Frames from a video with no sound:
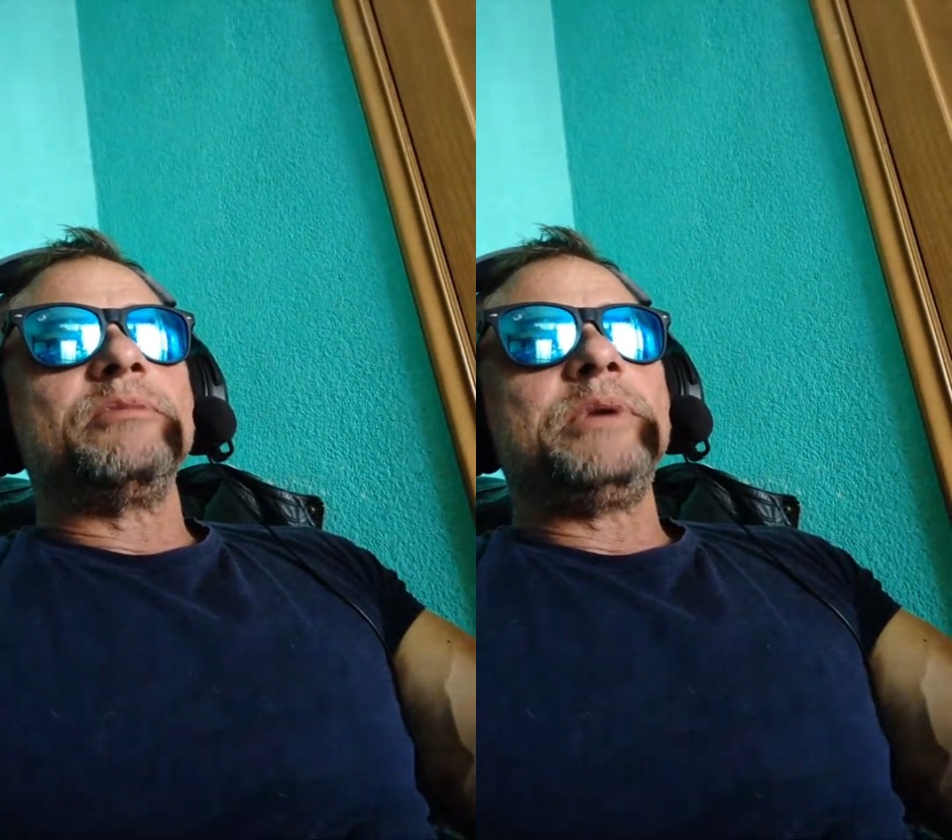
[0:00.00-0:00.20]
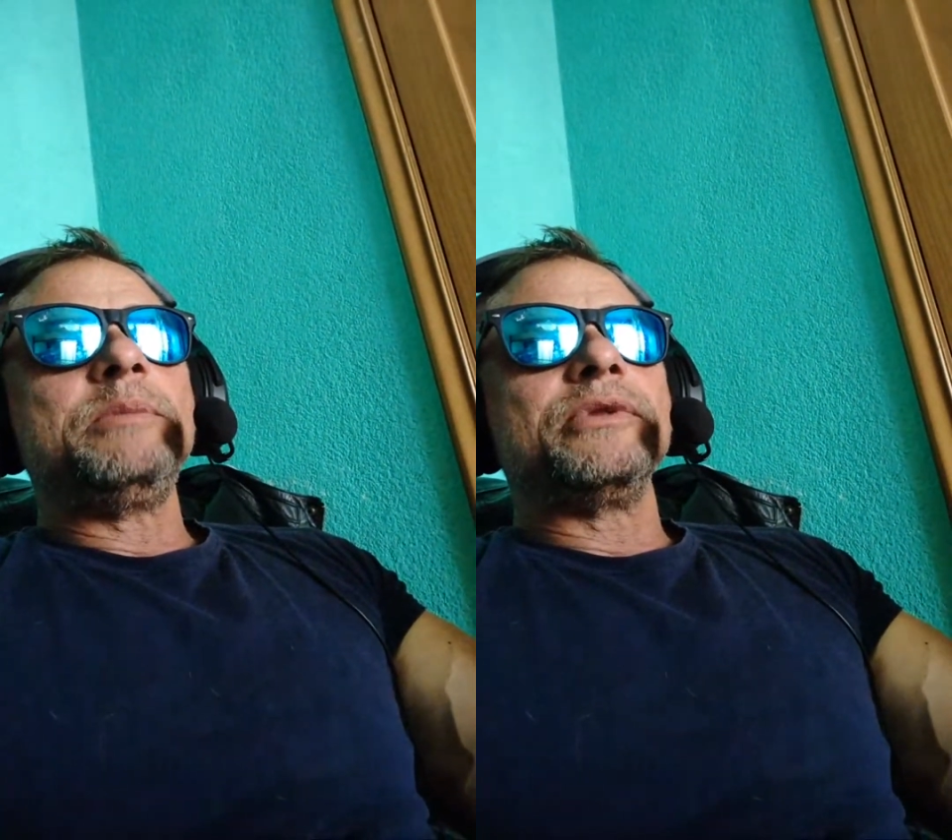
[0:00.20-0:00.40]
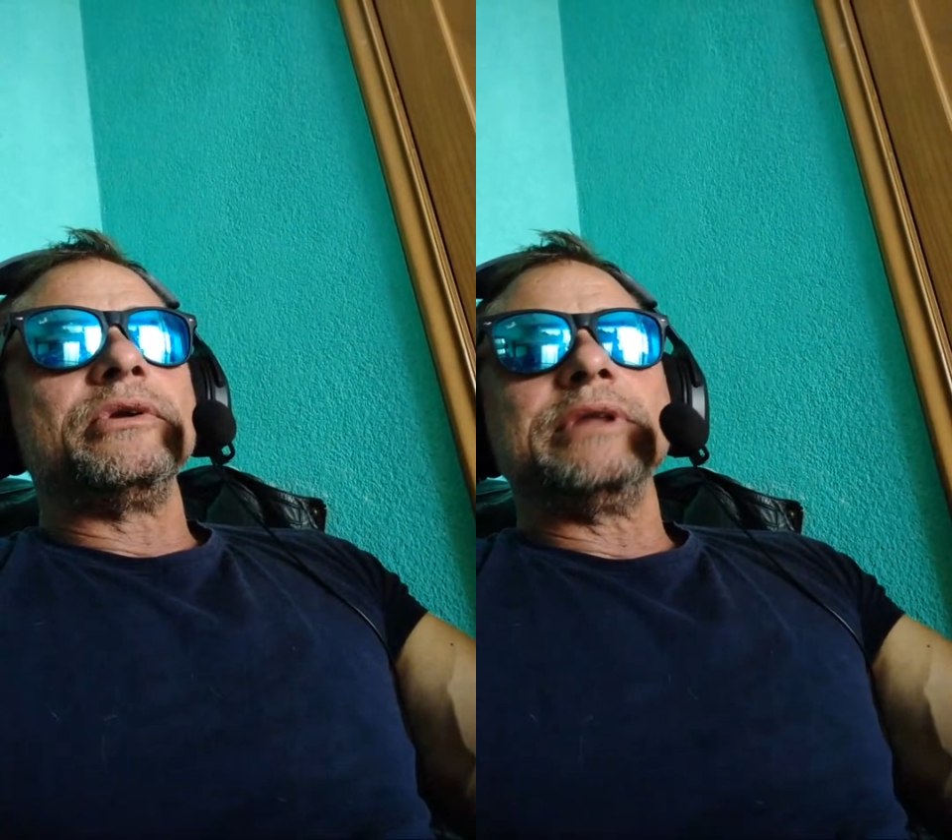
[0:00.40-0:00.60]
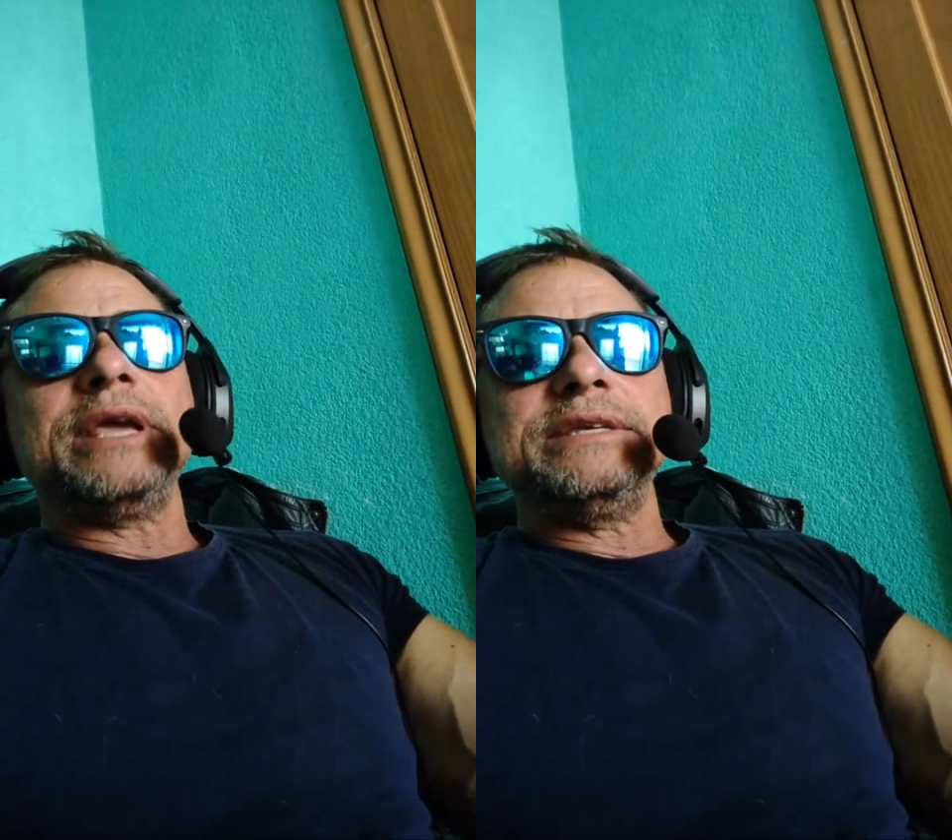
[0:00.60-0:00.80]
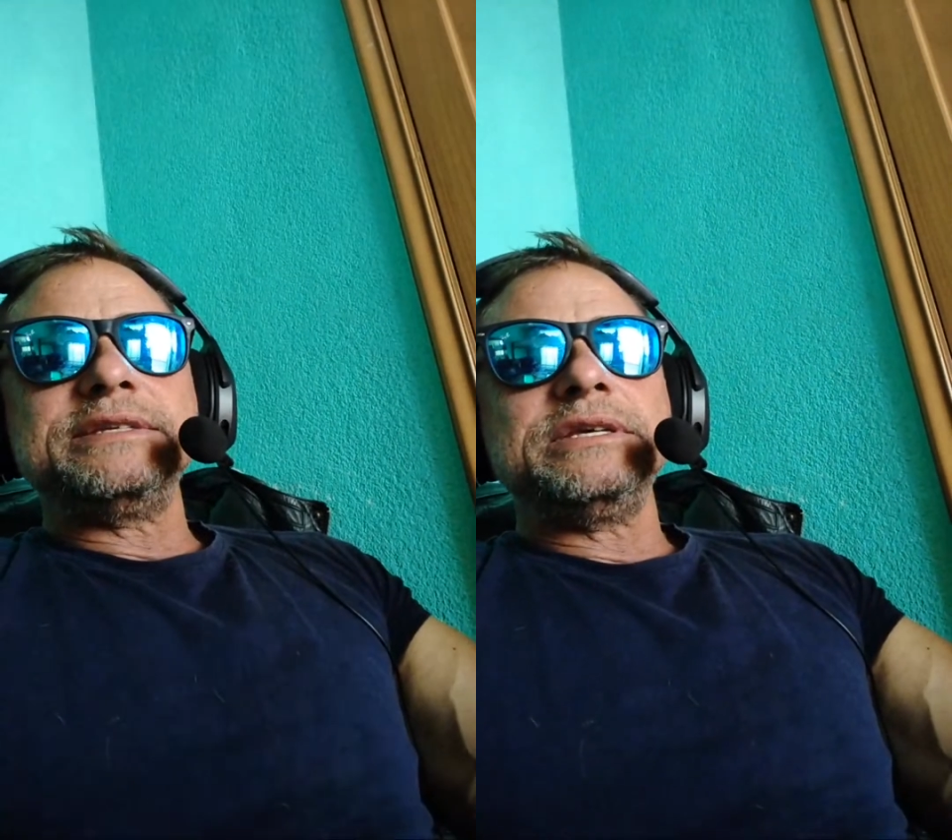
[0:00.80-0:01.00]
that people are
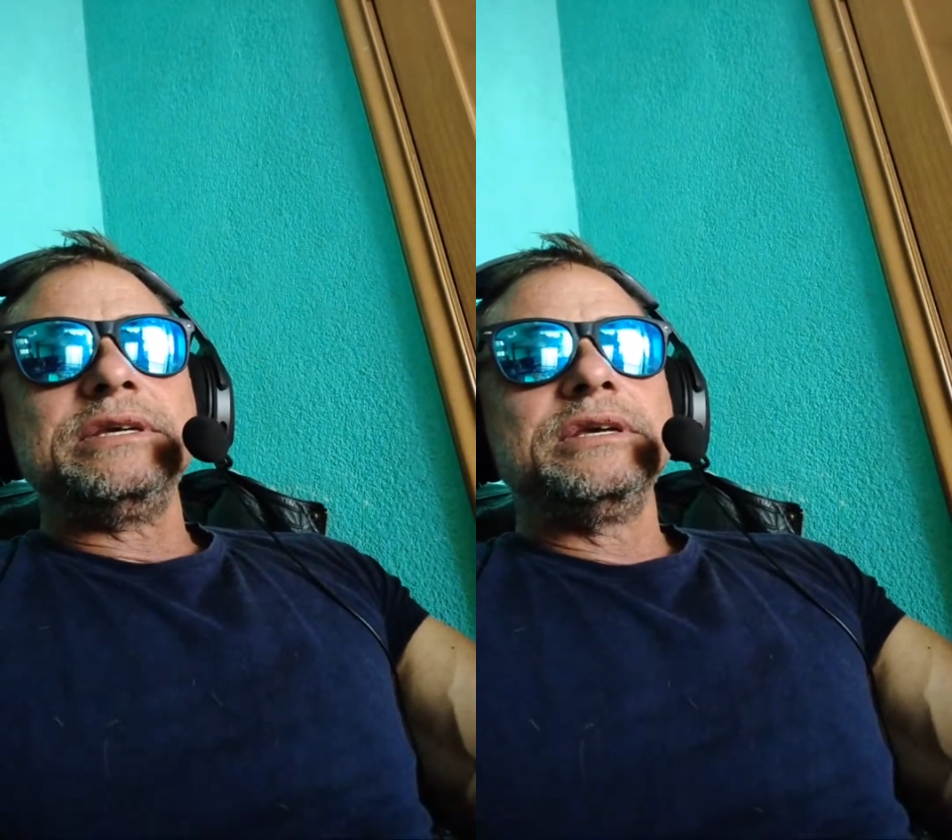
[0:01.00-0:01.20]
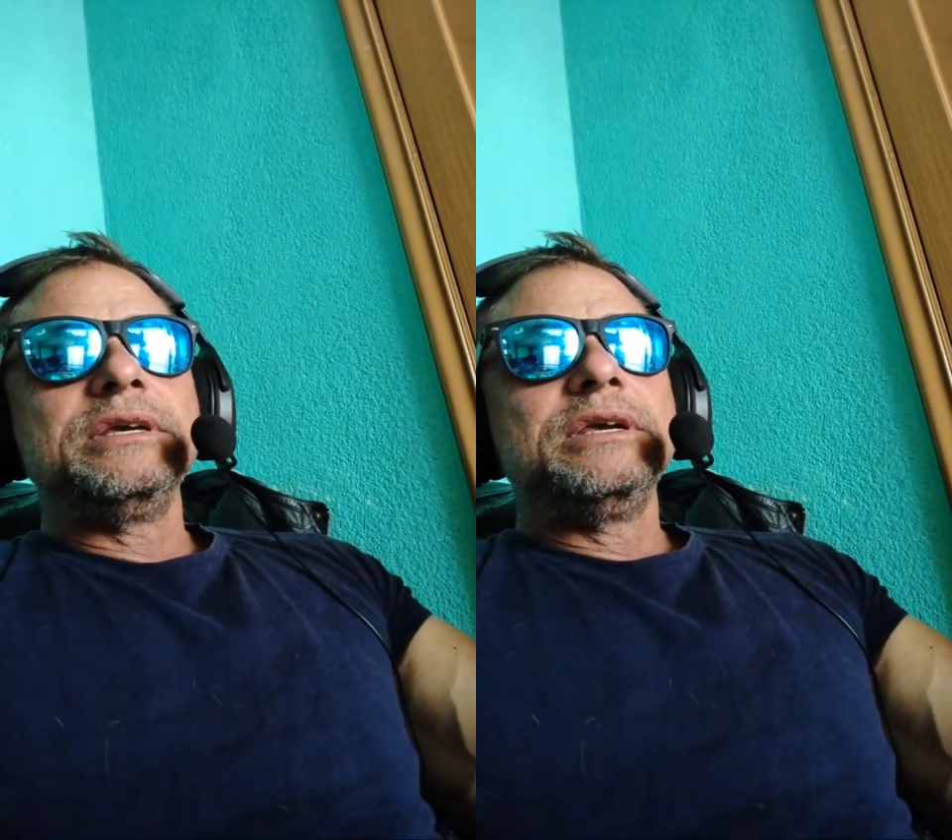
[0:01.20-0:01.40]
lazy